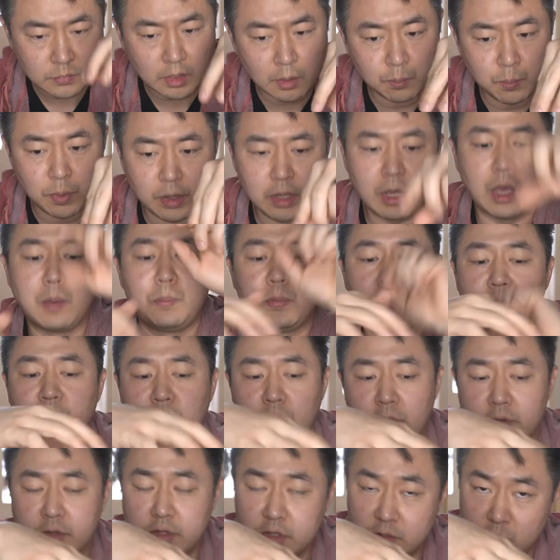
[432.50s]
but I
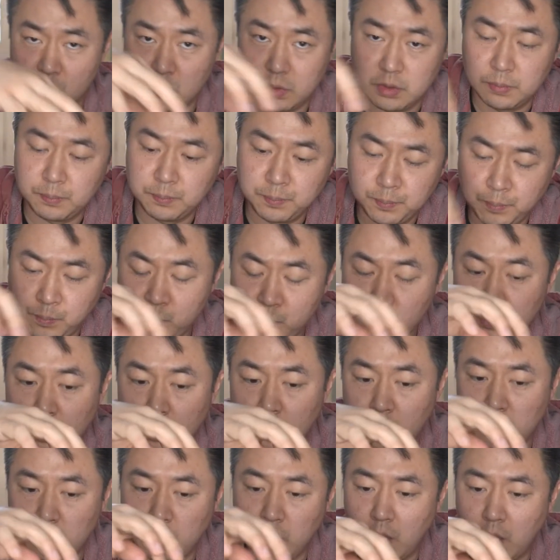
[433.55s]
prefer this one
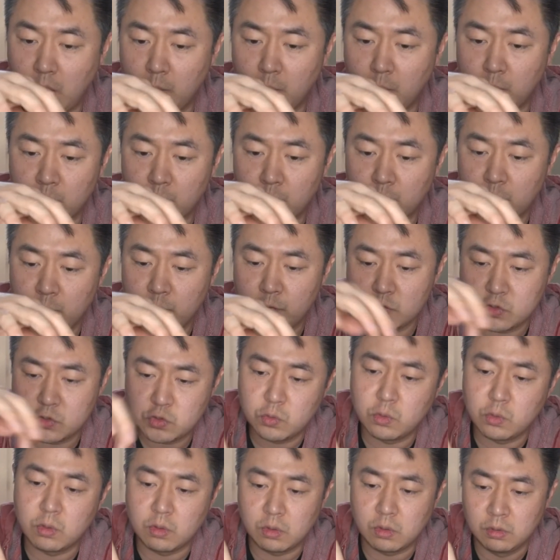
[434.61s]
um, for
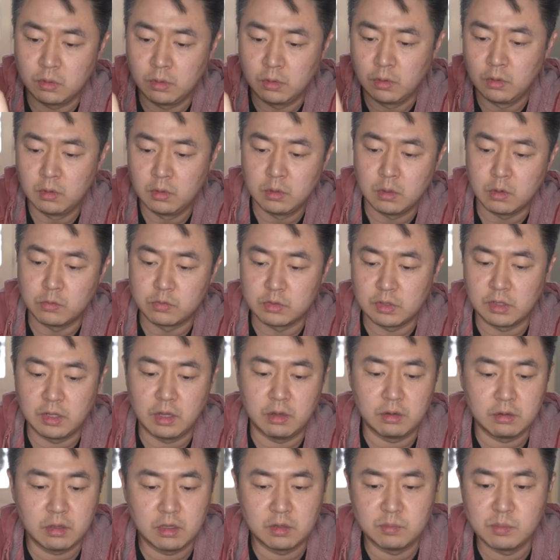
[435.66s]
sure over the
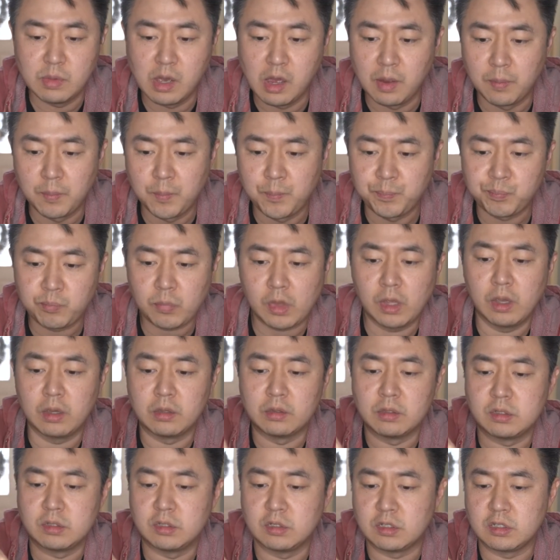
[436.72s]
Lao Gan Ma. Like,
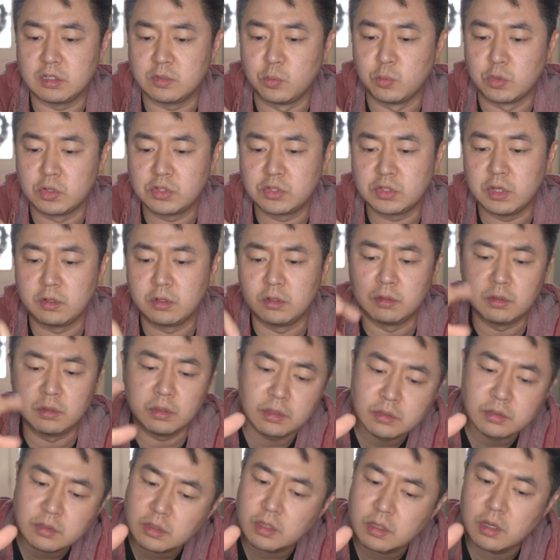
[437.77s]
this is just more subtle and
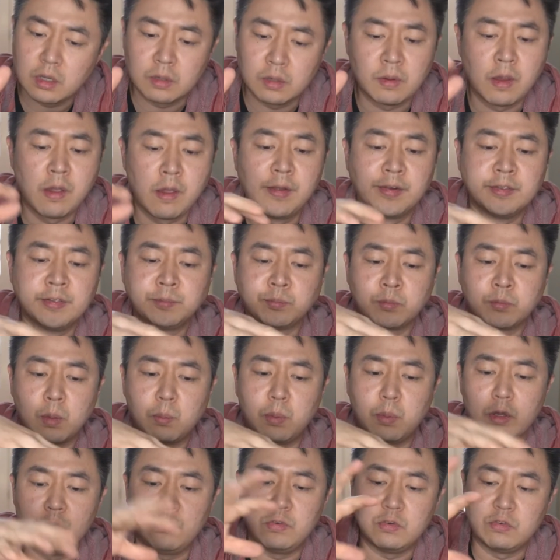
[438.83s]
it's good.
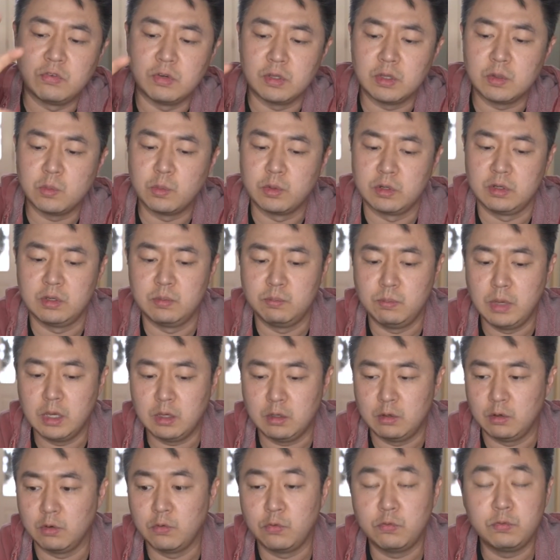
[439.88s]
But if you really want to
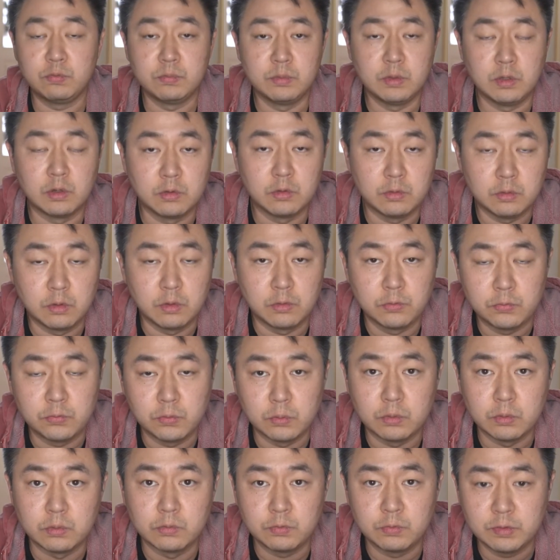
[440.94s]
make your your your
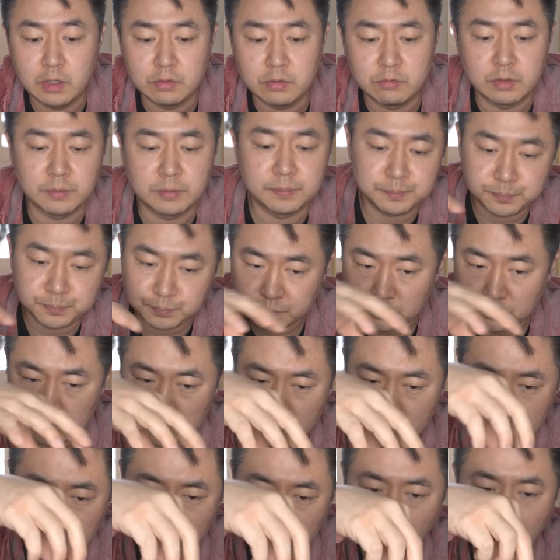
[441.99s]
food flavored,
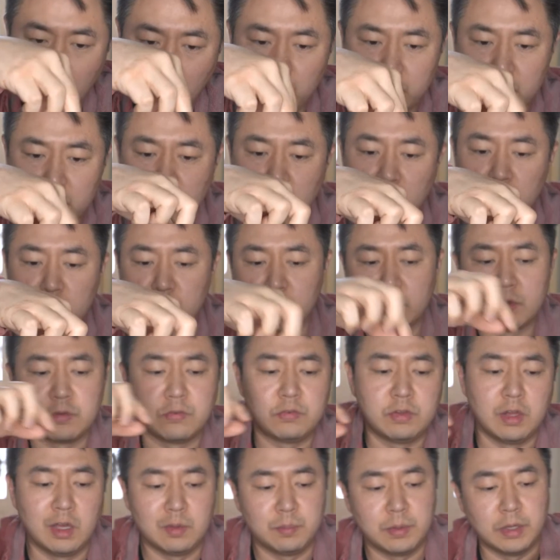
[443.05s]
I would go with the
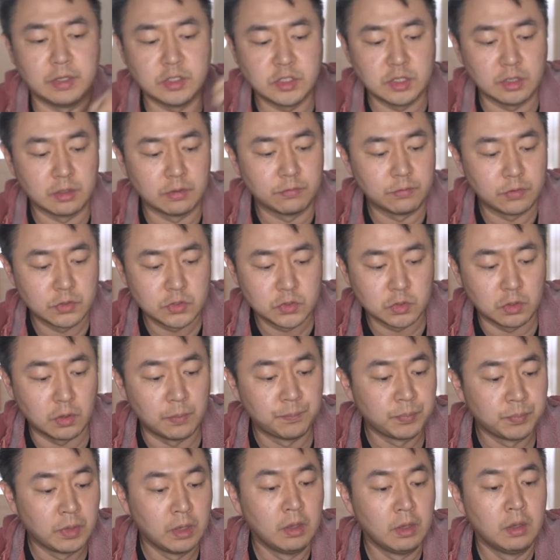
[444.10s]
fly by Jing for sure.
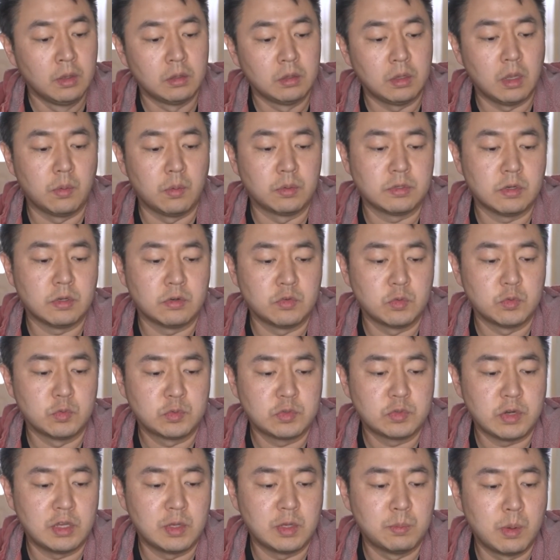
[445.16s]
Now we'll talk. We'll
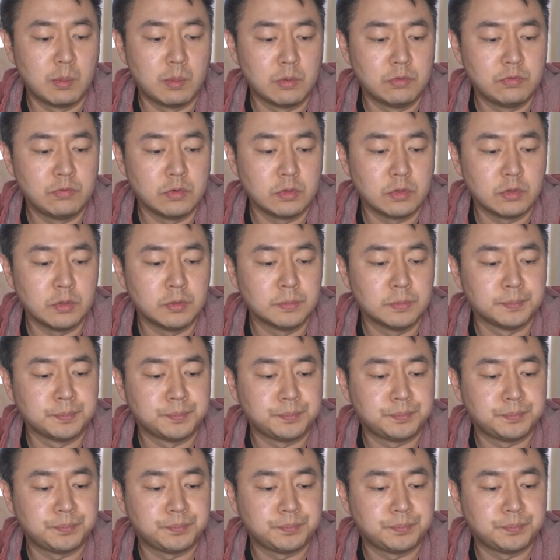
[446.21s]
try the momofuku.